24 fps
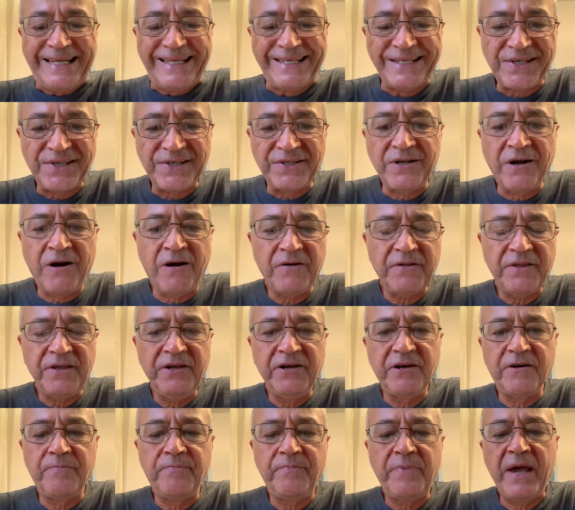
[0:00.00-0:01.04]
Start
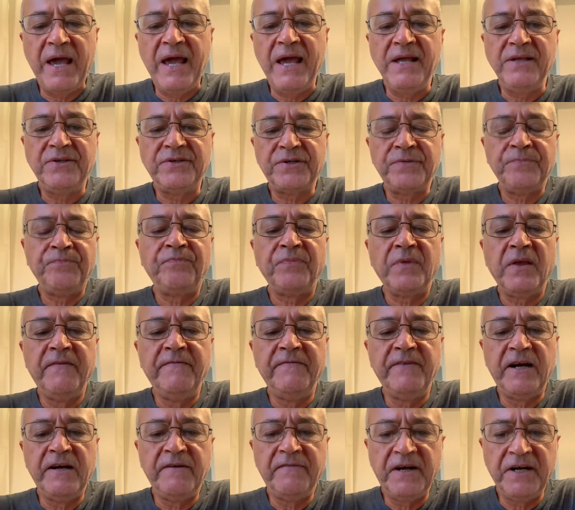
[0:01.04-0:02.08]
Here page
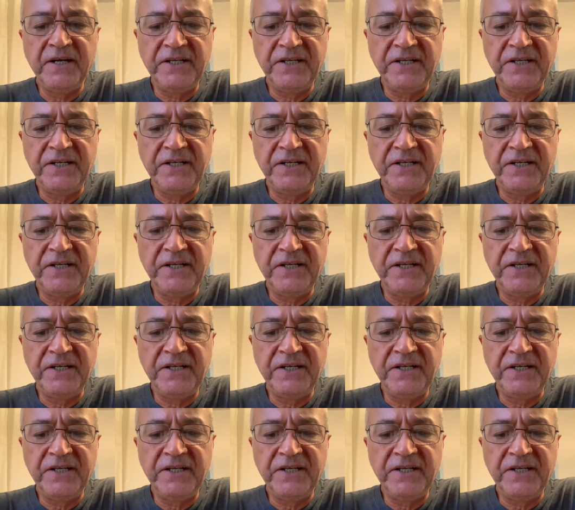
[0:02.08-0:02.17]
very, very